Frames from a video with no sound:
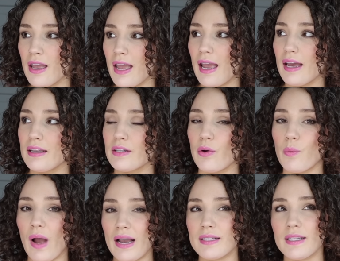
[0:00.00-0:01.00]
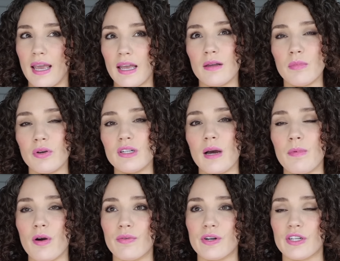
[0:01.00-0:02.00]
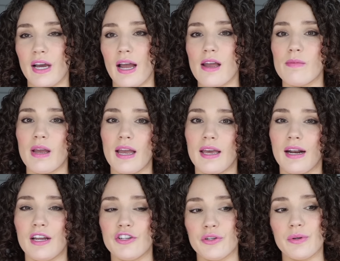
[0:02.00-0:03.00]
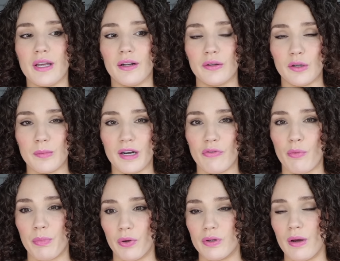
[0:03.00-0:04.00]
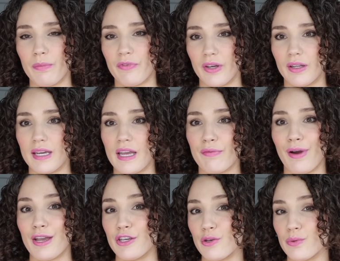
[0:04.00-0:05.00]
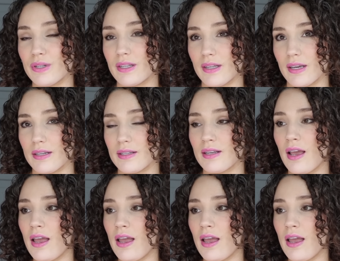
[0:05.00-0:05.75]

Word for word: And wax can build up over time, and I do get a little bit of a buildup feeling if I use this,